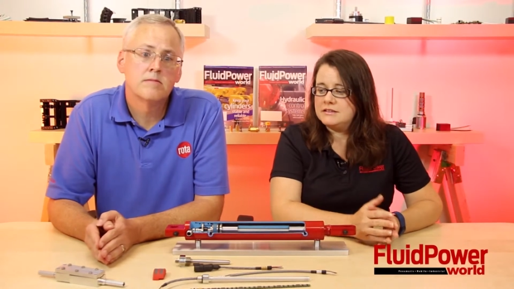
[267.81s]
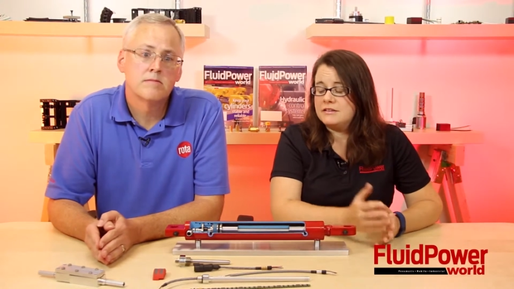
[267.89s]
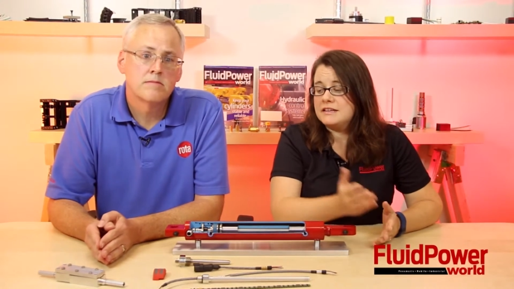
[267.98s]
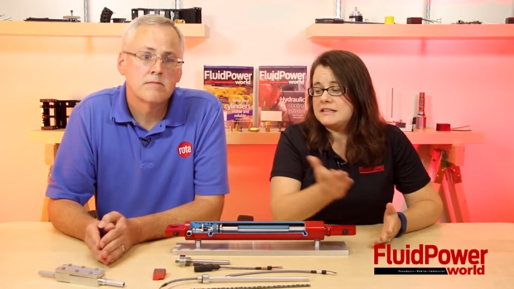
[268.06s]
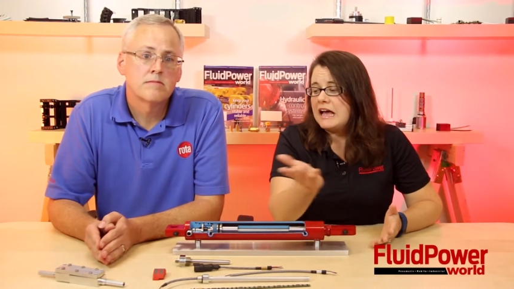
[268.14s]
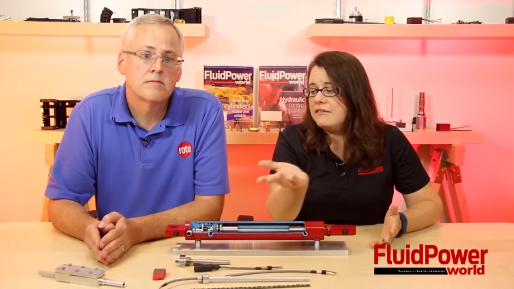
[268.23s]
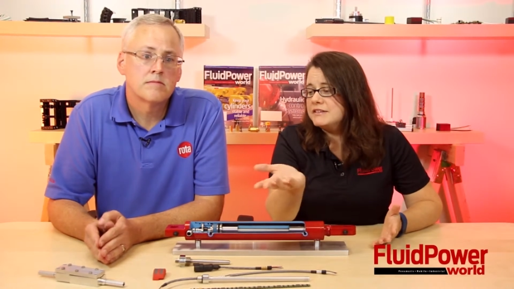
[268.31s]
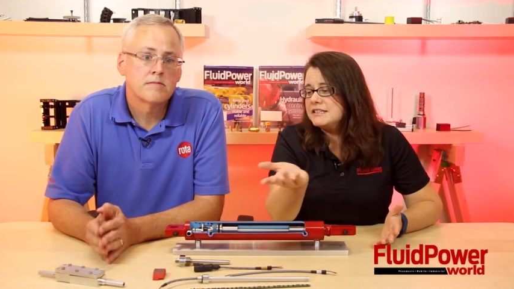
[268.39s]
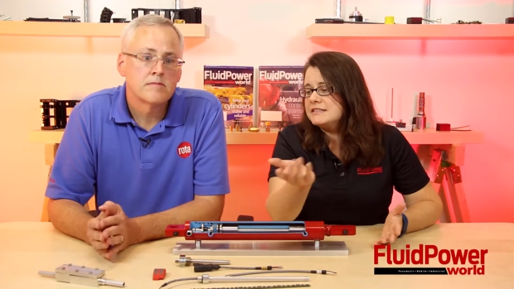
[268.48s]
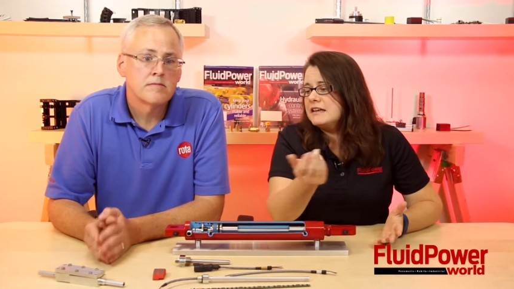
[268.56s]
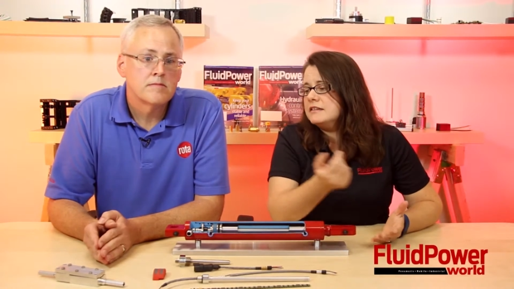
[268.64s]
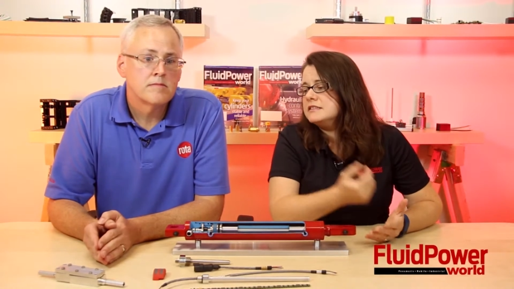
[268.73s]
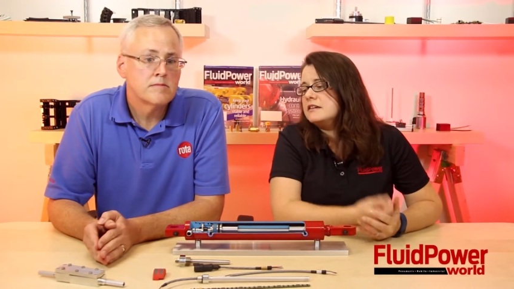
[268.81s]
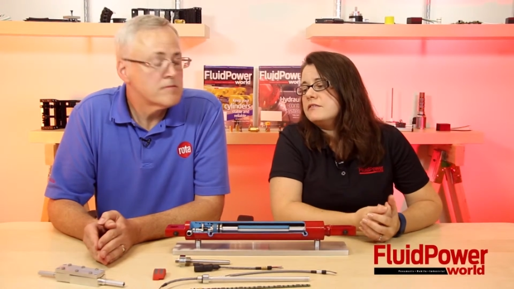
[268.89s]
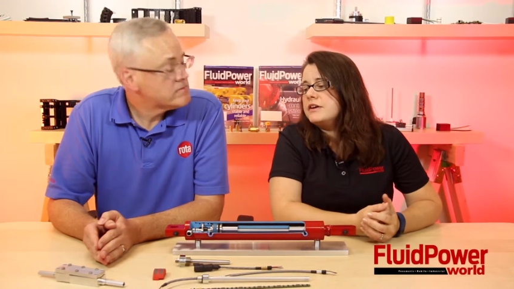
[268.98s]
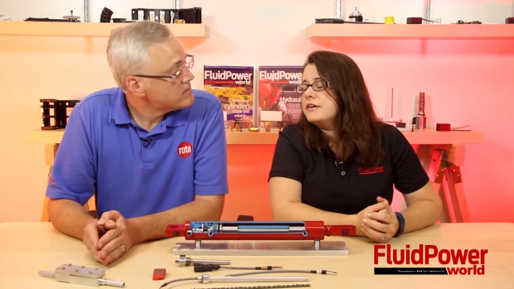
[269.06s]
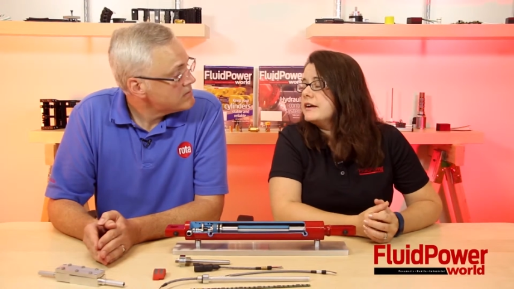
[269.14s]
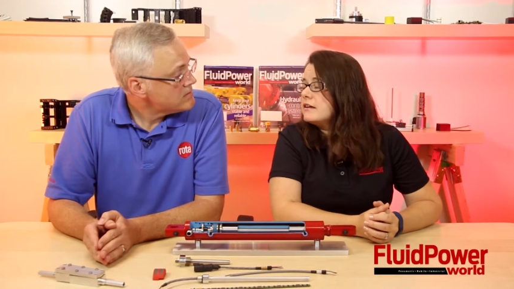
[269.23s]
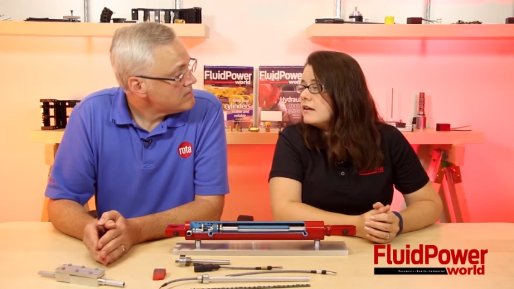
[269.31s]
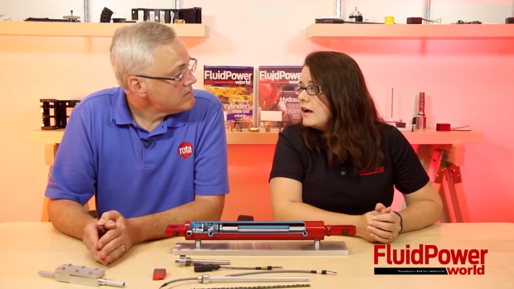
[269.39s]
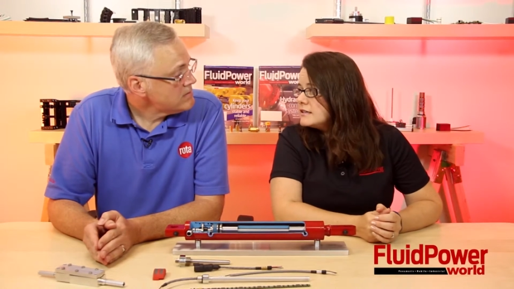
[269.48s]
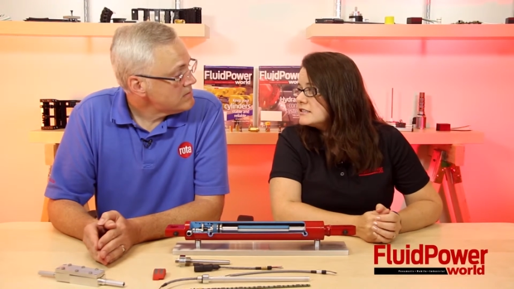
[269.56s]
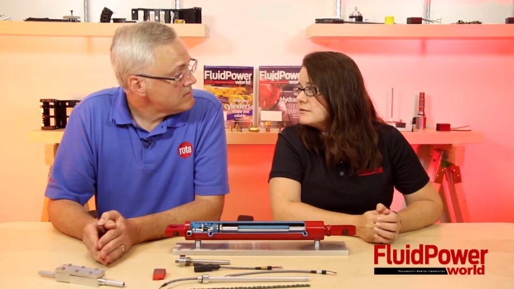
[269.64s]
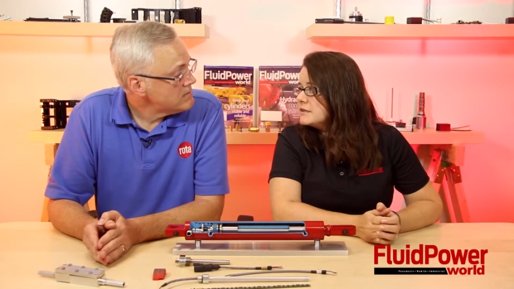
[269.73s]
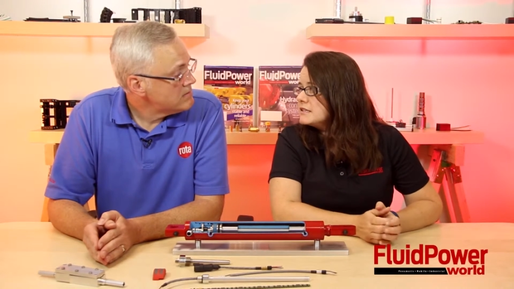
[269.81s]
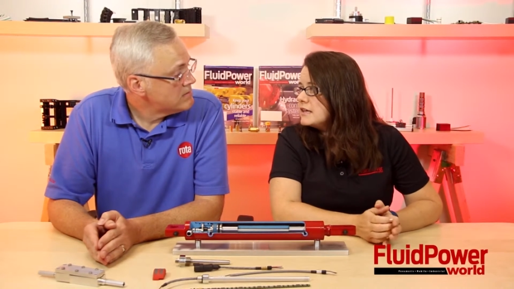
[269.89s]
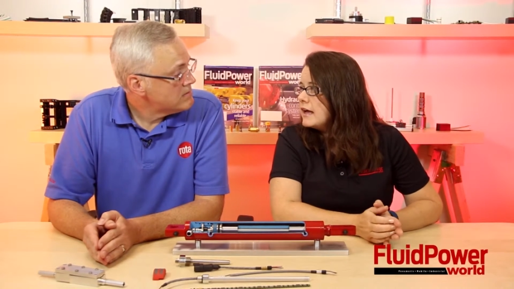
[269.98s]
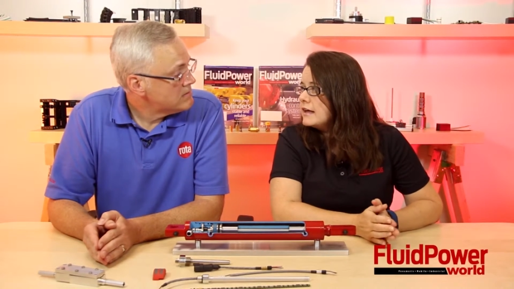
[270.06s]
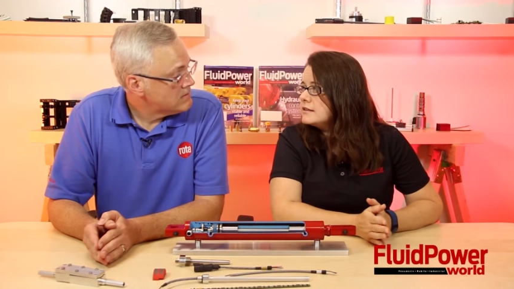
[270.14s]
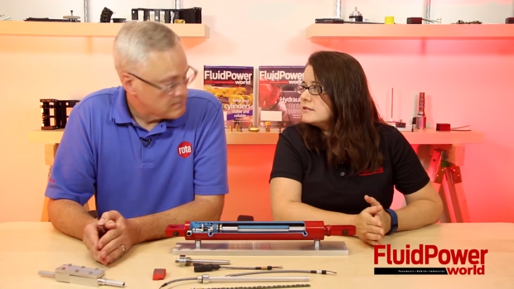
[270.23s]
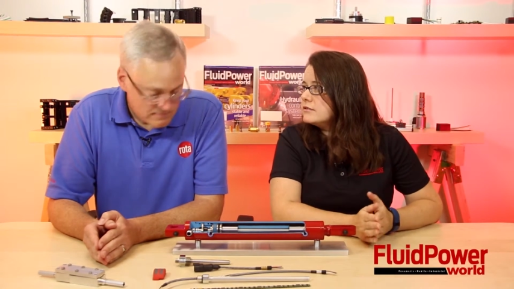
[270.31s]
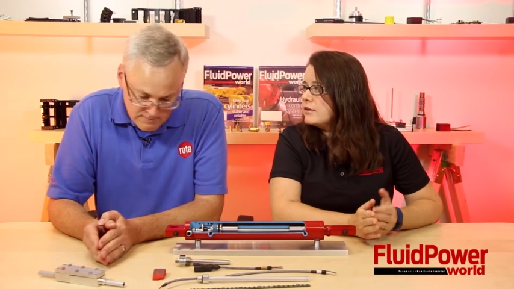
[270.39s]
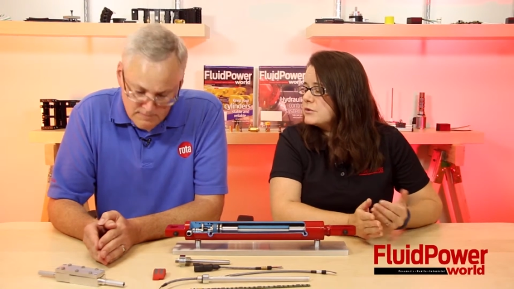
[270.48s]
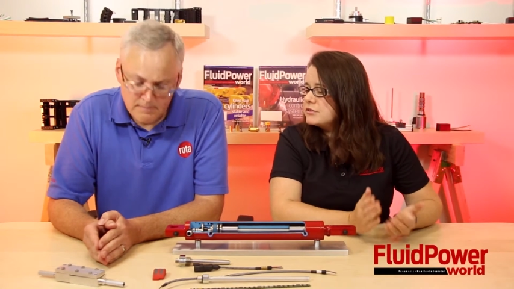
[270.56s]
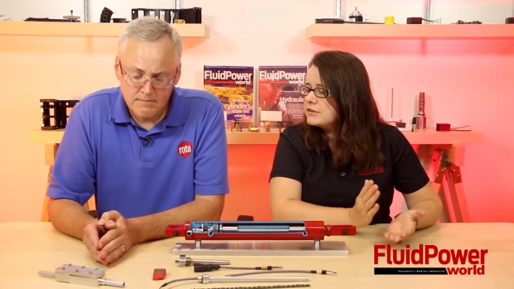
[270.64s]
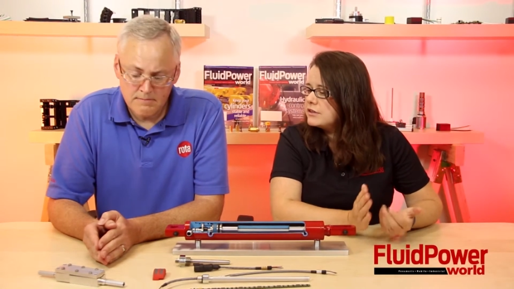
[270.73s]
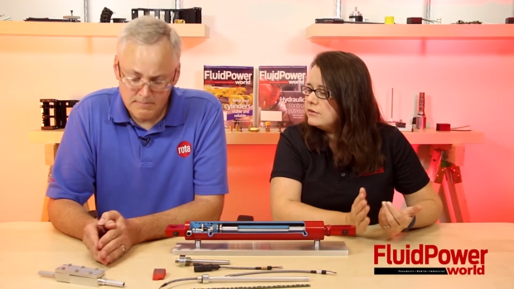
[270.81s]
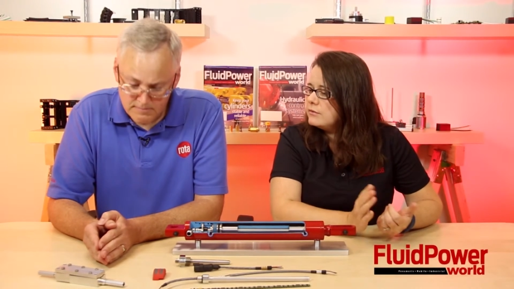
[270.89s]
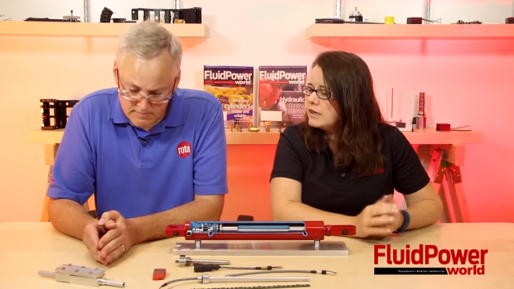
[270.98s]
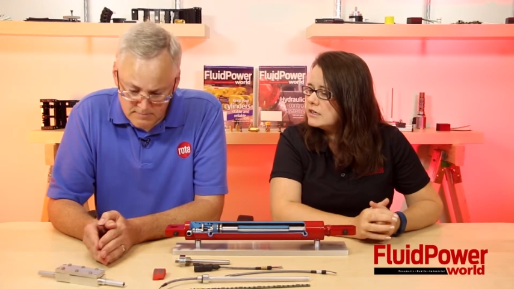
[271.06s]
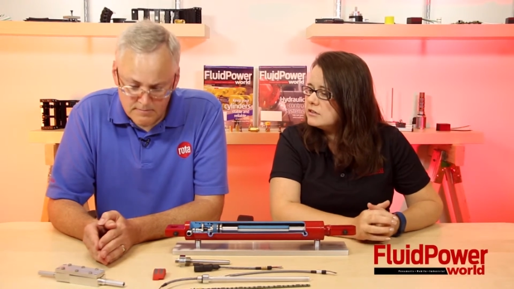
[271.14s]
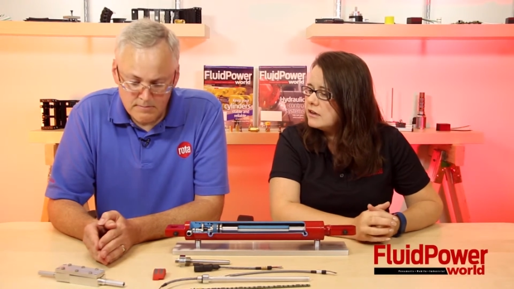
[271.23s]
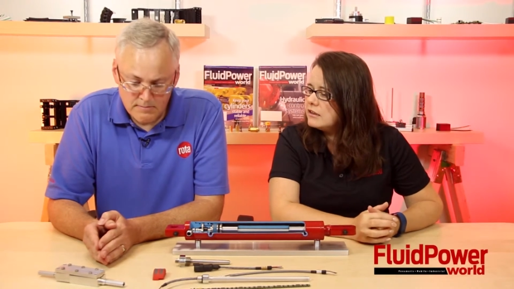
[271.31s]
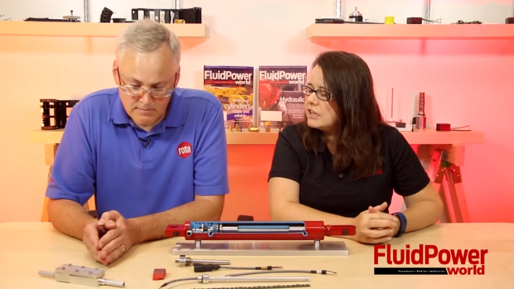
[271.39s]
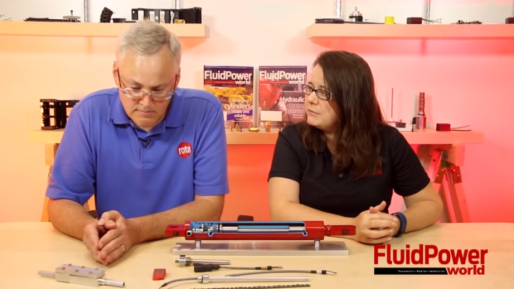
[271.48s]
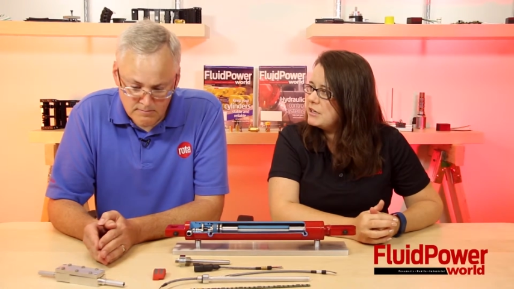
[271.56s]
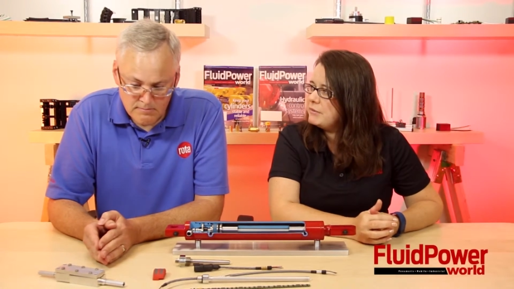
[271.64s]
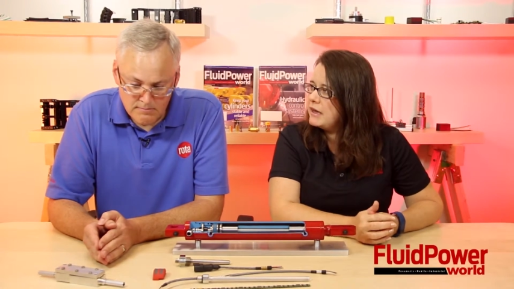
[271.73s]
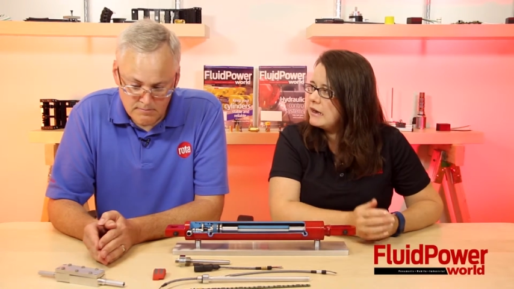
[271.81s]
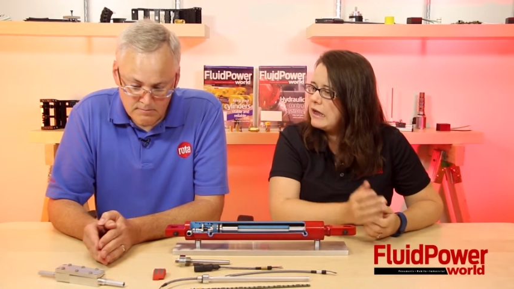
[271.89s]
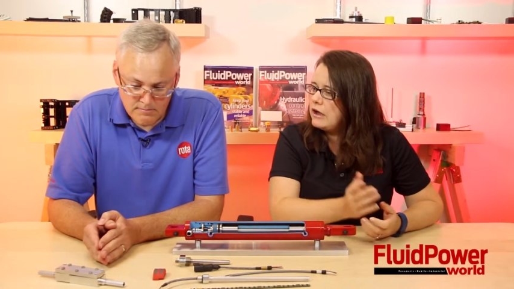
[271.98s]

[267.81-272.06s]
Speaker 1: So this obviously sounds like a very custom design, so I'm sure that you want to talk a little bit about